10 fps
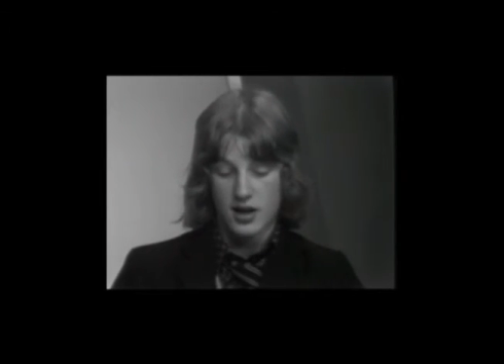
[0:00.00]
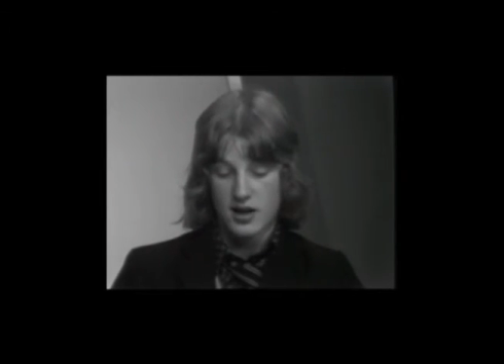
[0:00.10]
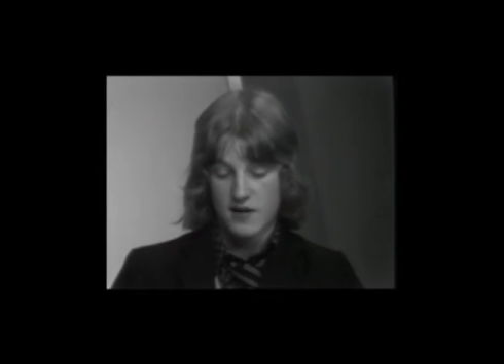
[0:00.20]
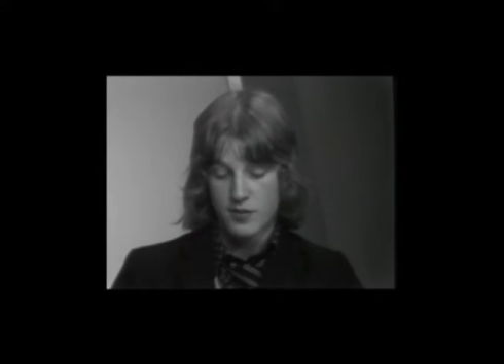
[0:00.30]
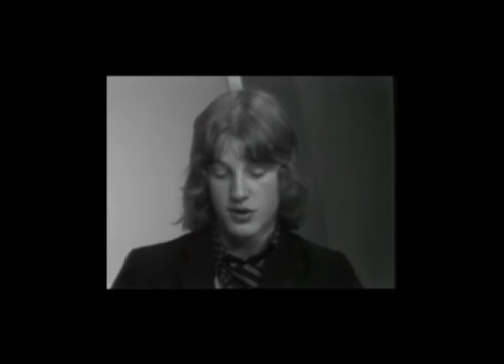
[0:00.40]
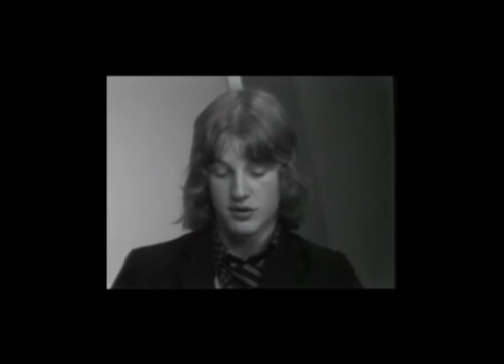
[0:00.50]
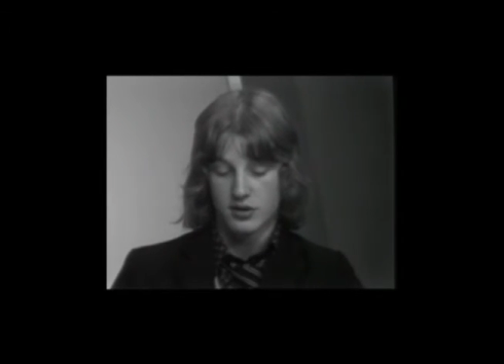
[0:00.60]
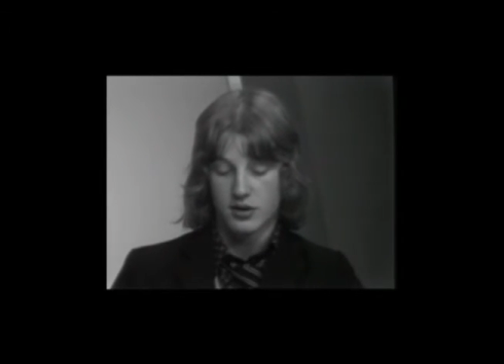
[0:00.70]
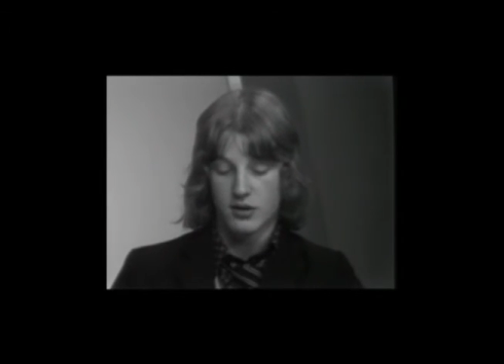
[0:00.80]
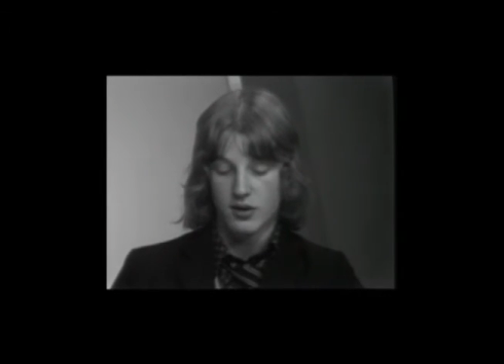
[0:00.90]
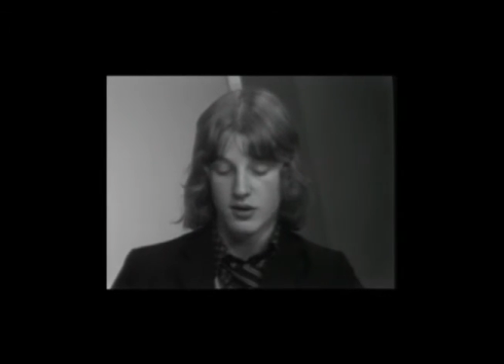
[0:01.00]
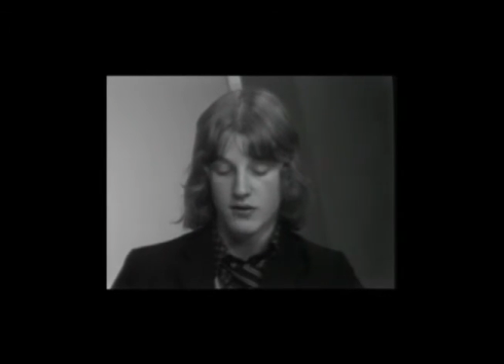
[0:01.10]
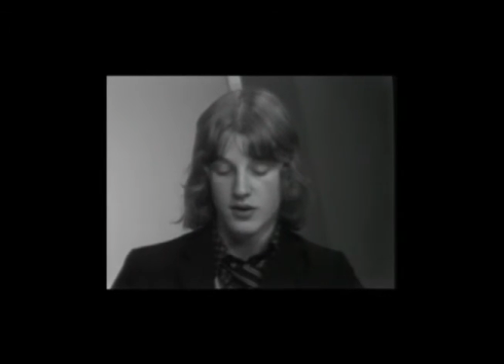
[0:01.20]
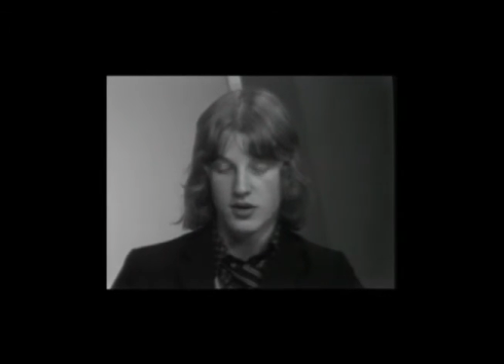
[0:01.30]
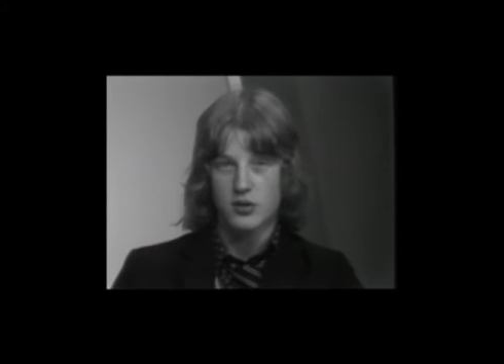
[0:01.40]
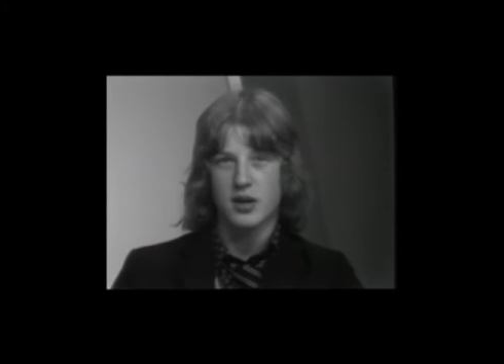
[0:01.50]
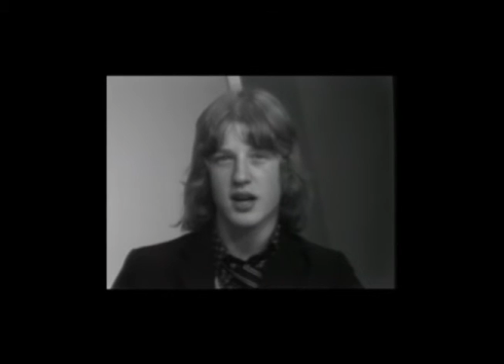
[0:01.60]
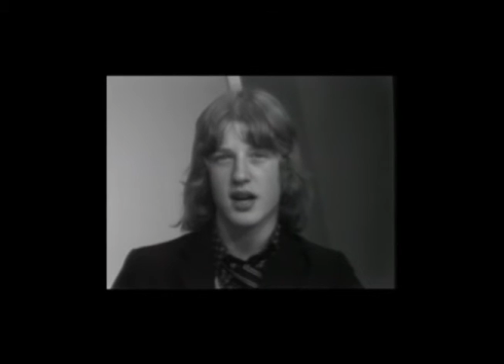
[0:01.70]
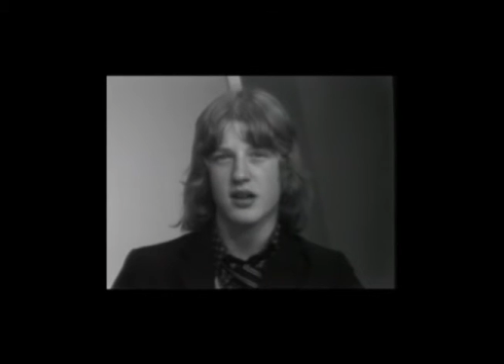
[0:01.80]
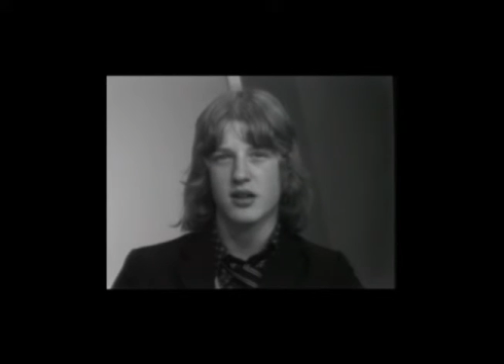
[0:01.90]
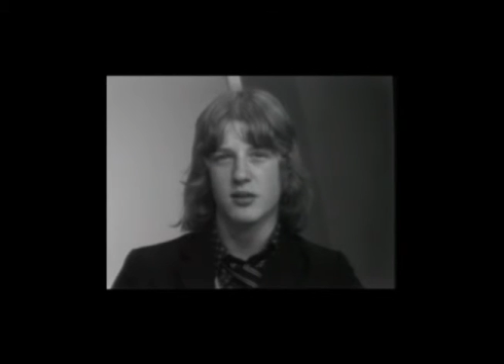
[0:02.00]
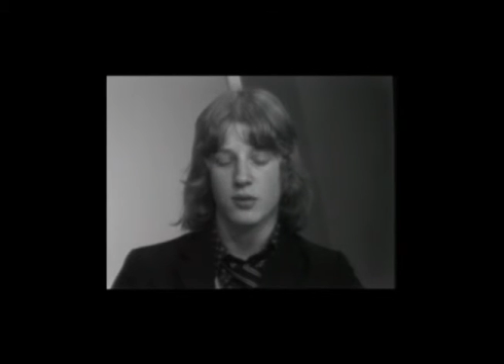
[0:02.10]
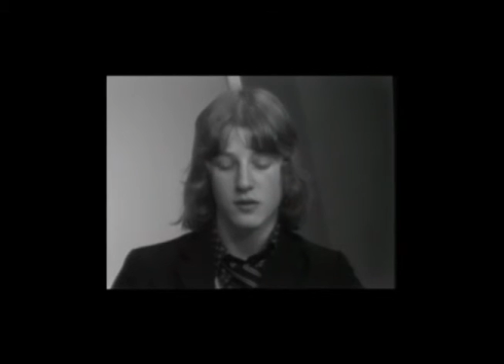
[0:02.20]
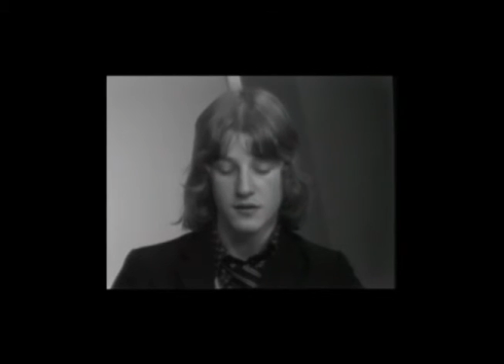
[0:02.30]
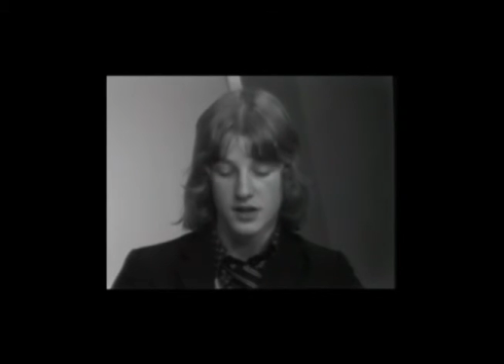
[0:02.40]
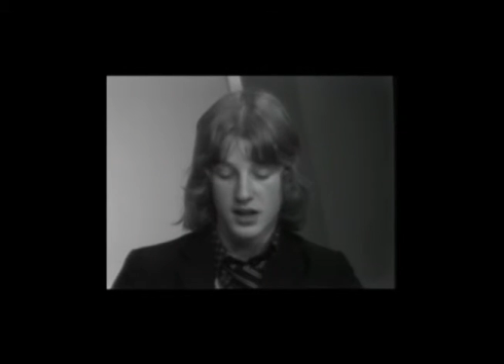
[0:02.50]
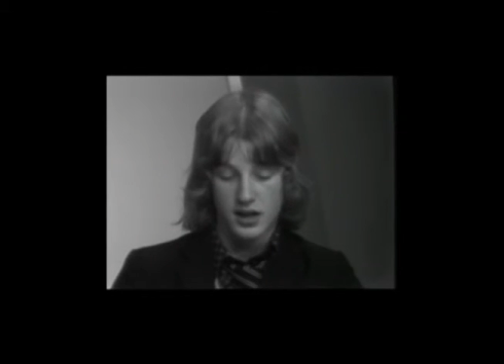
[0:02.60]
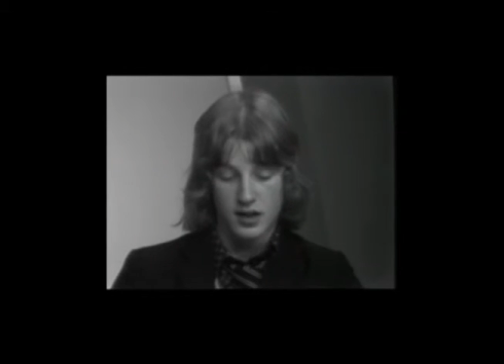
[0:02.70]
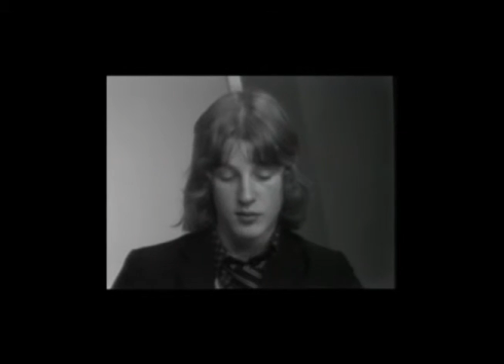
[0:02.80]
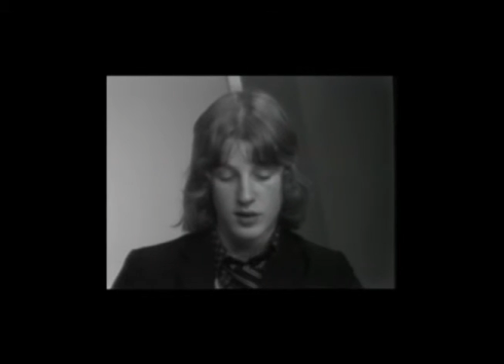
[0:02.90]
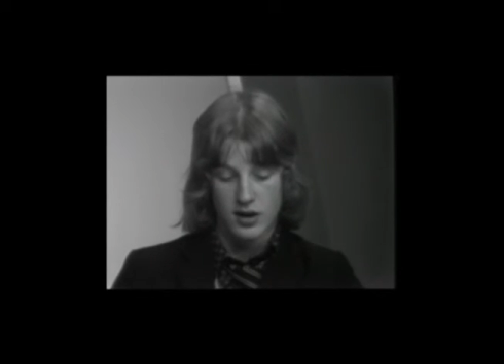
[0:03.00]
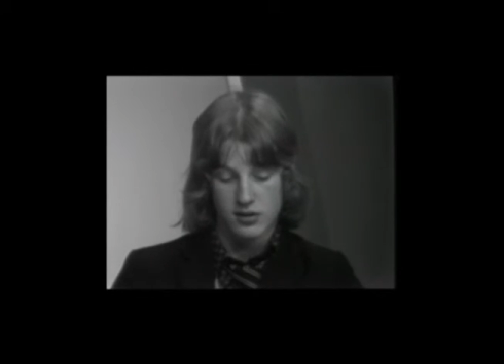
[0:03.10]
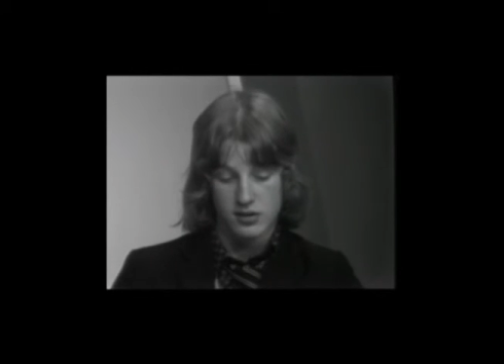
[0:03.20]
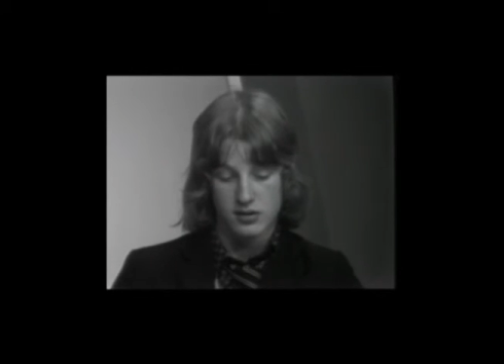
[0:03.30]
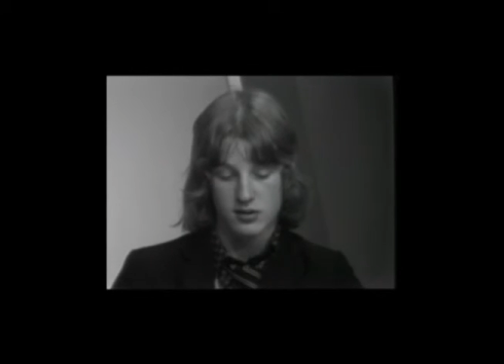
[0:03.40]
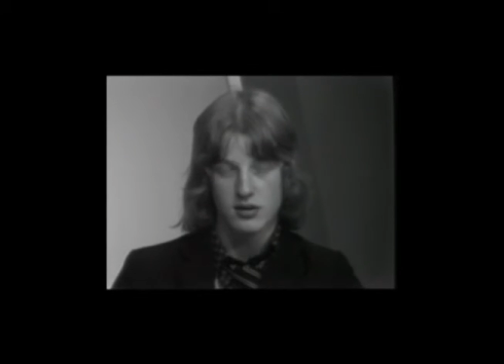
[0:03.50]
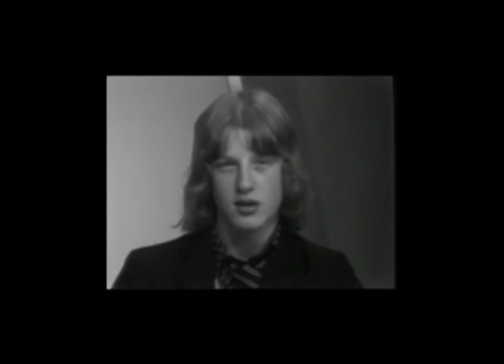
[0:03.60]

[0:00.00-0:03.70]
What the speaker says: left Bristol to go on an adventure weekend to Pulfdee in Wales.